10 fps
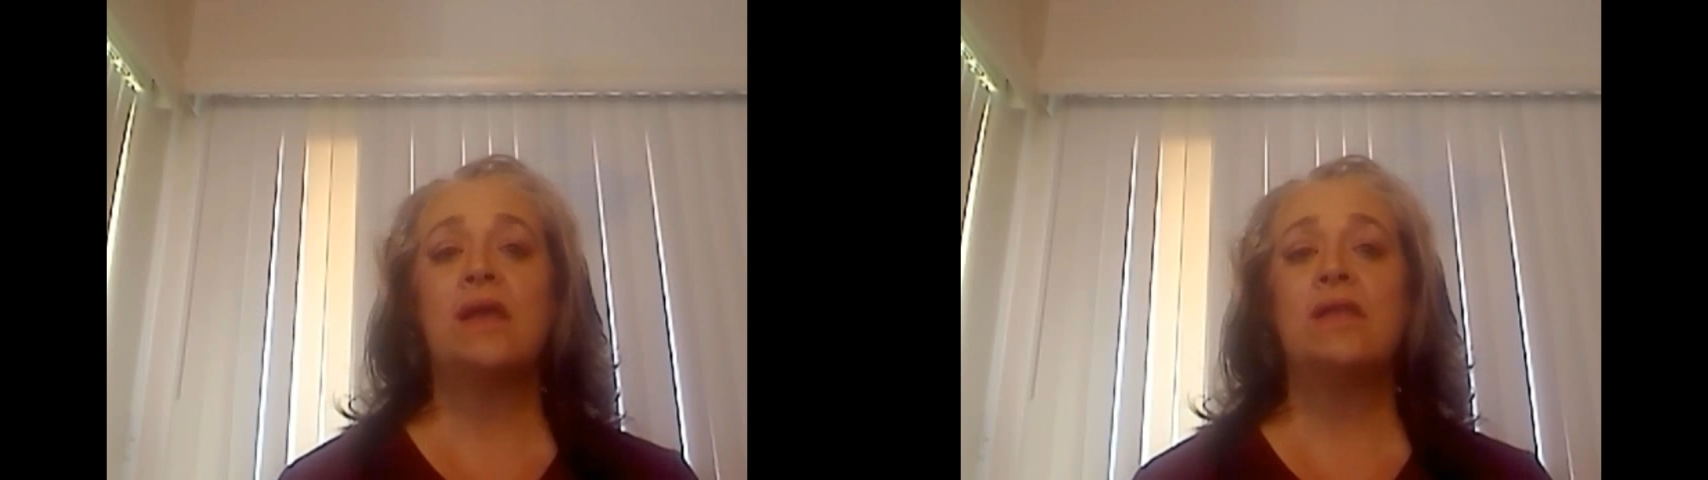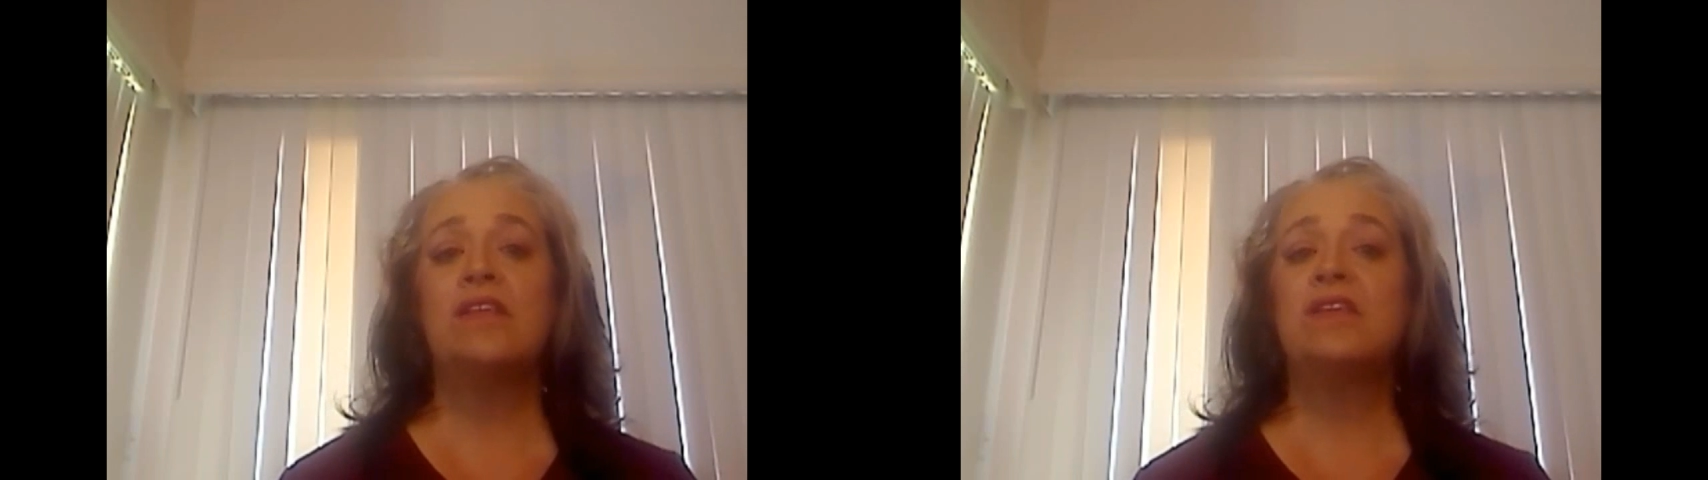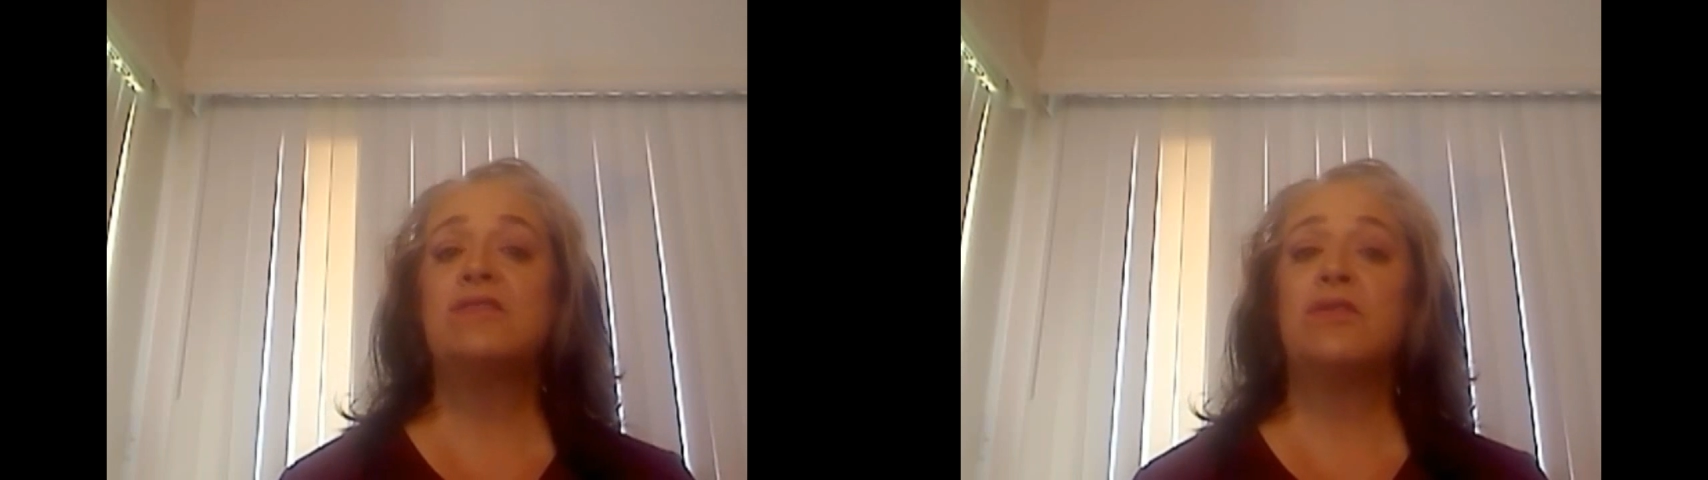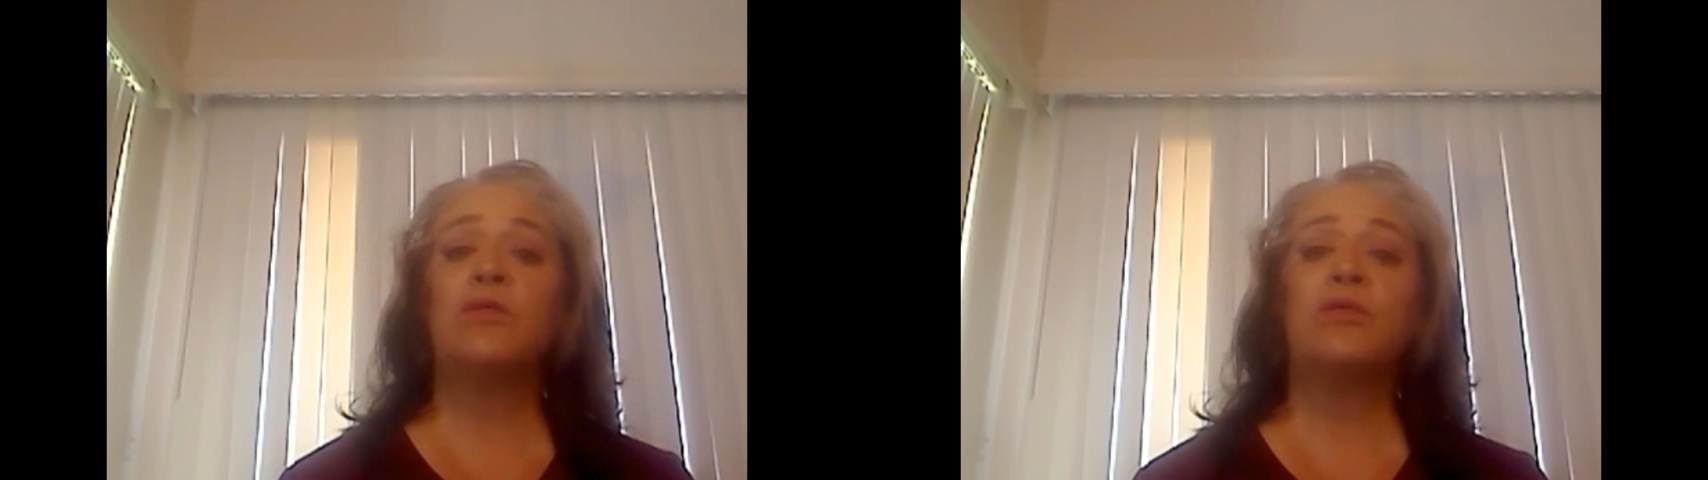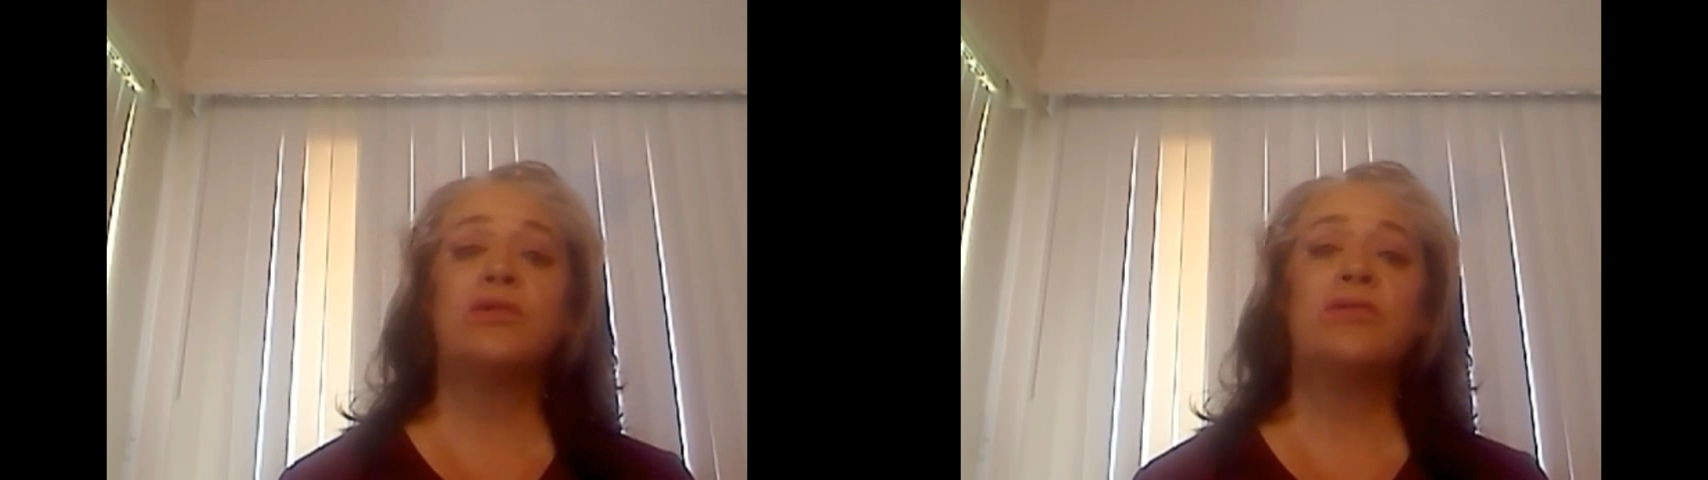In the
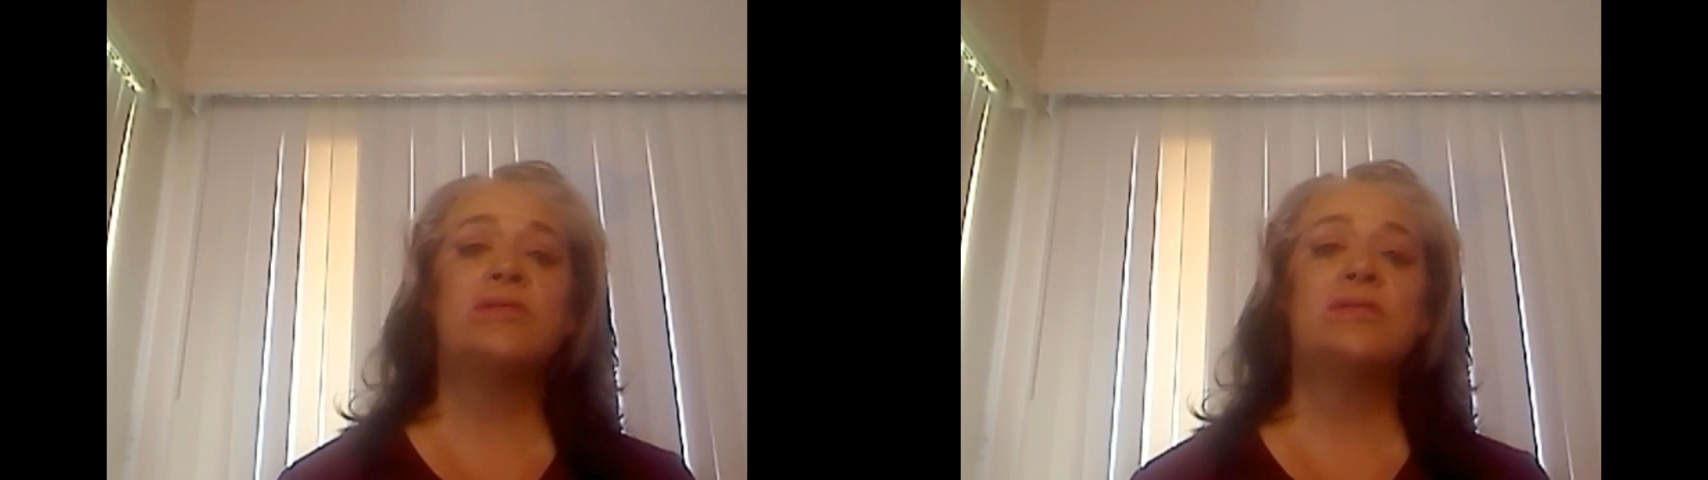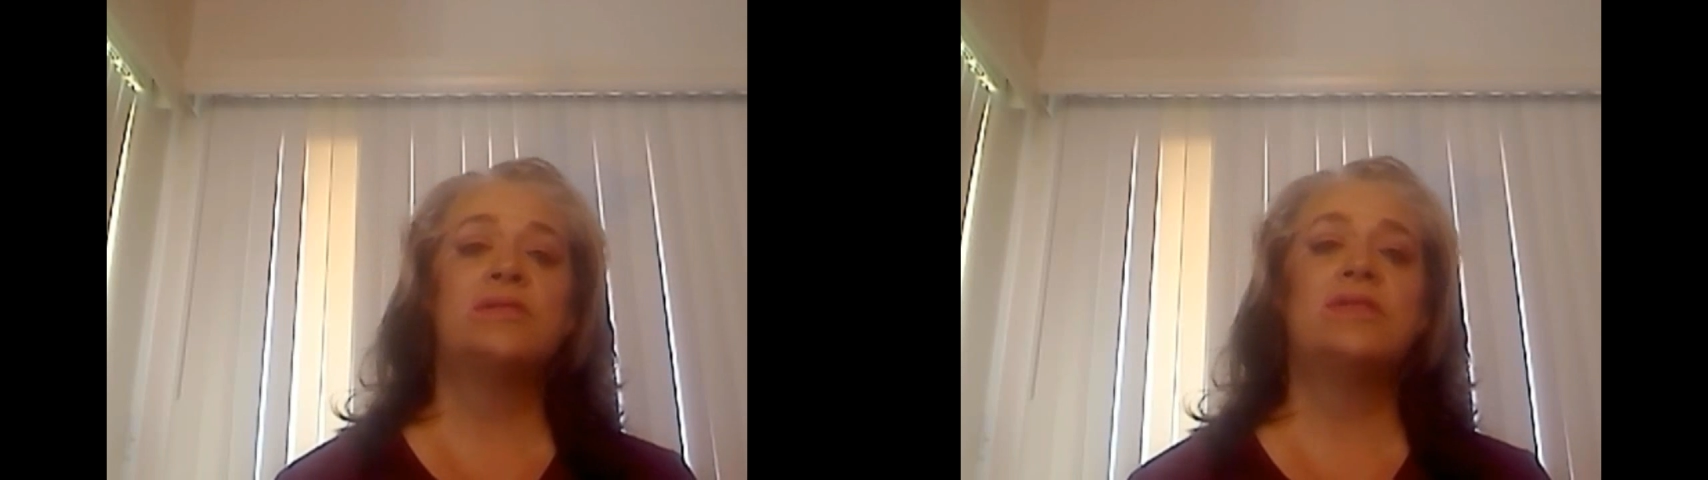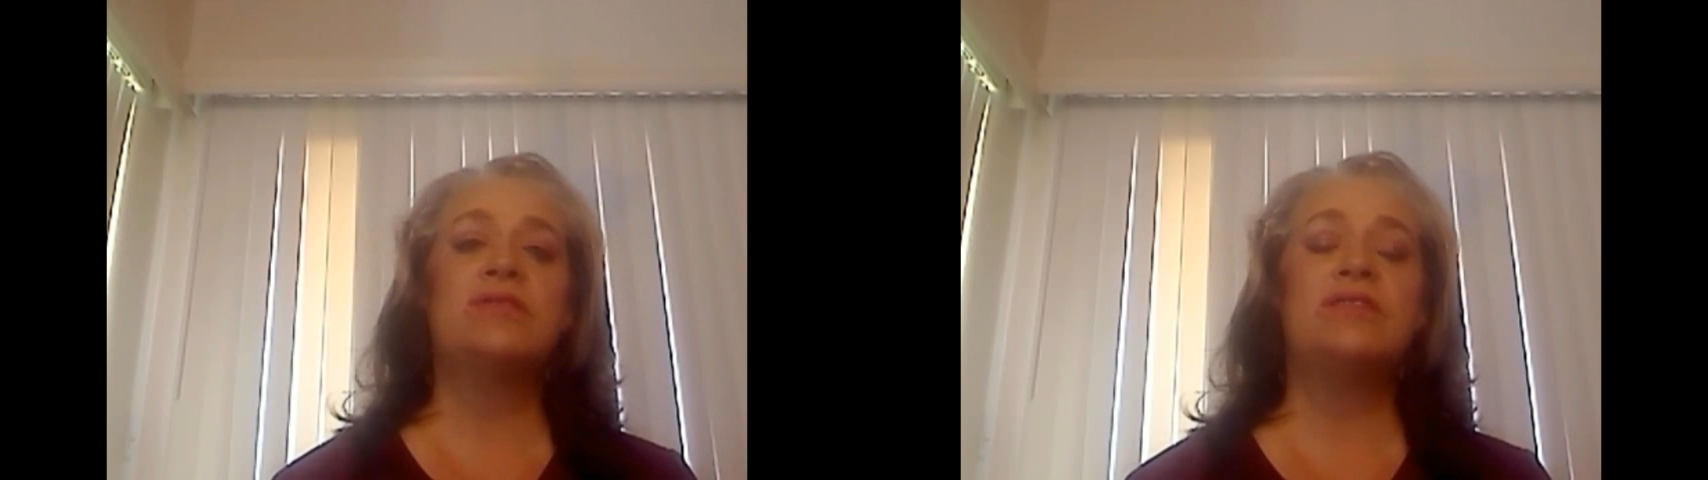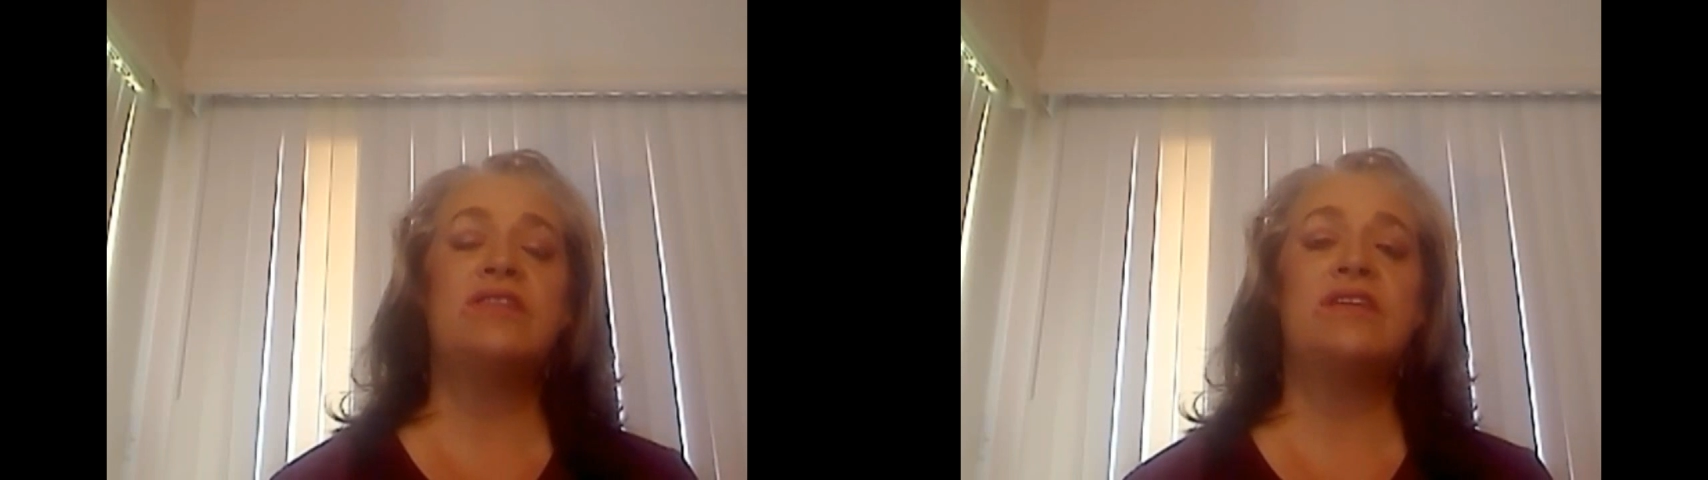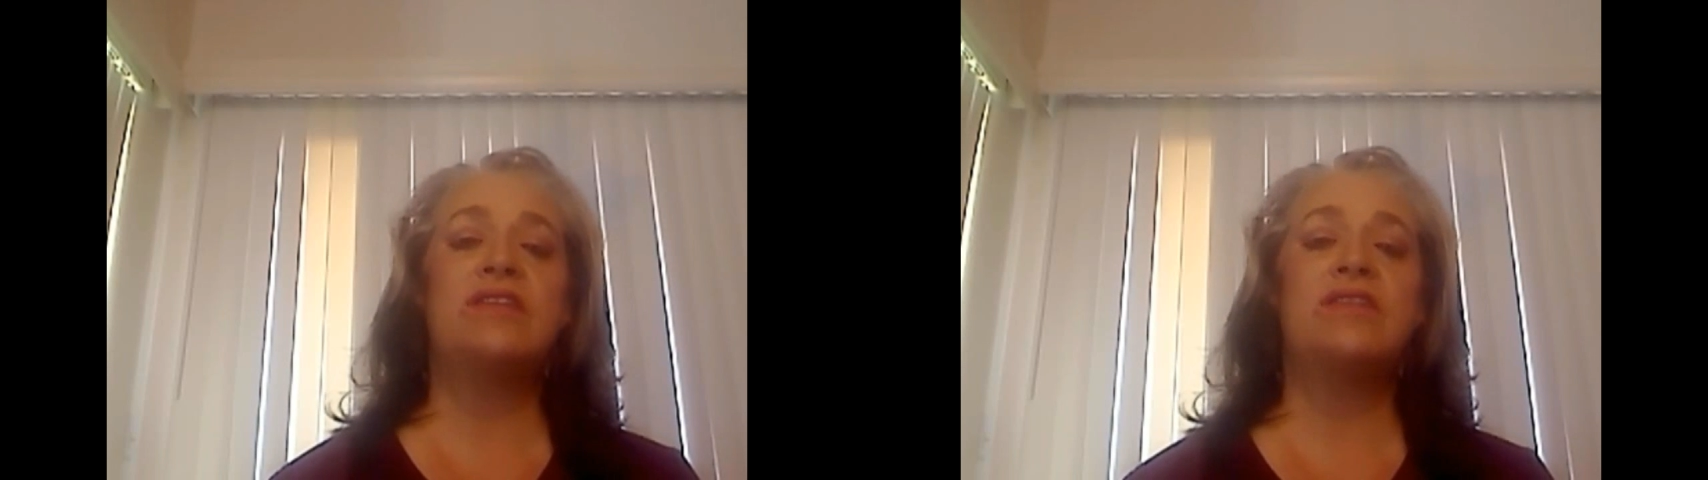adult world, you
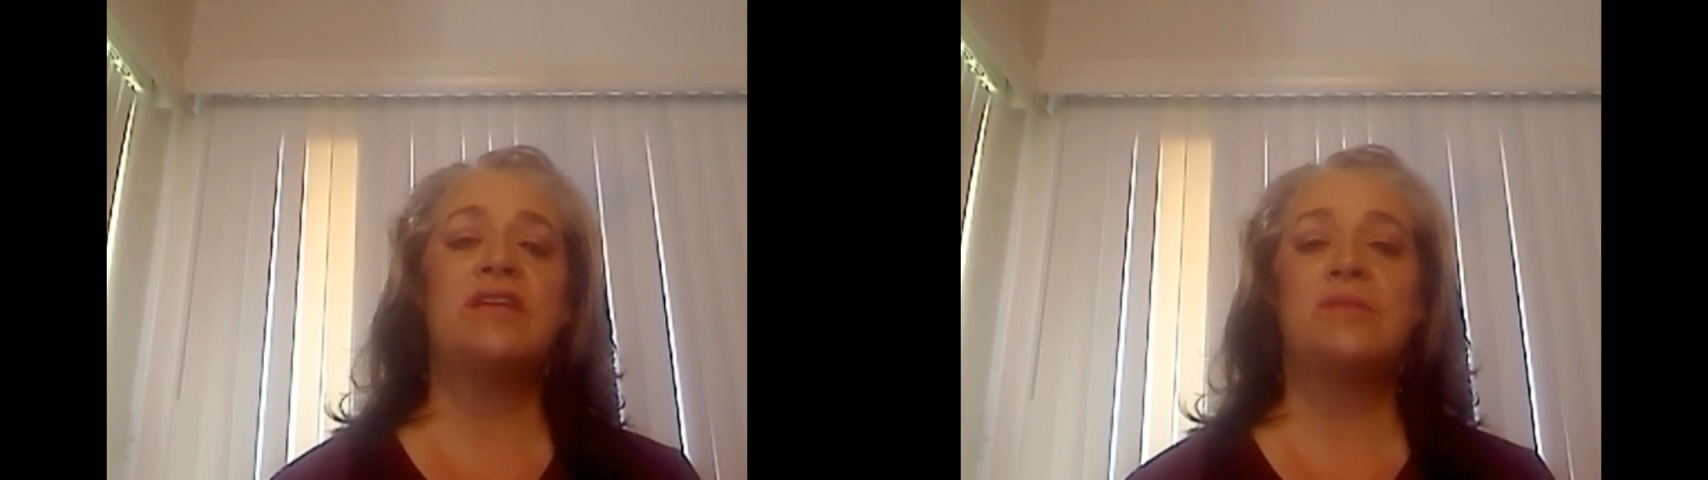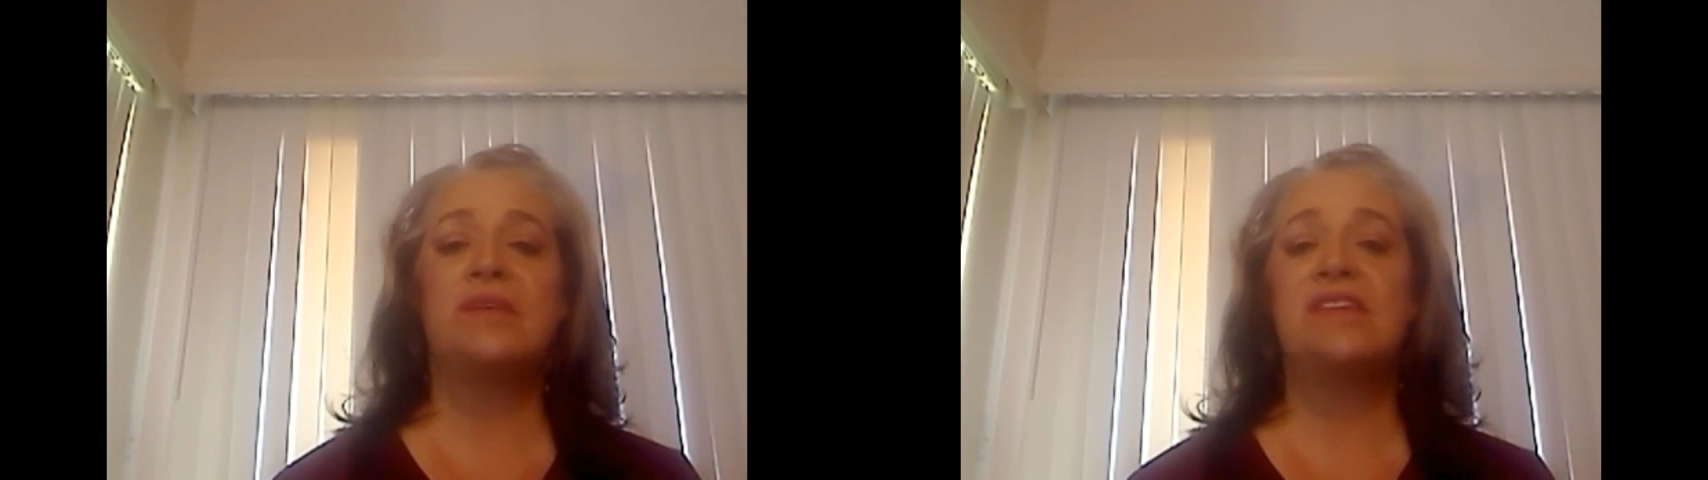see things like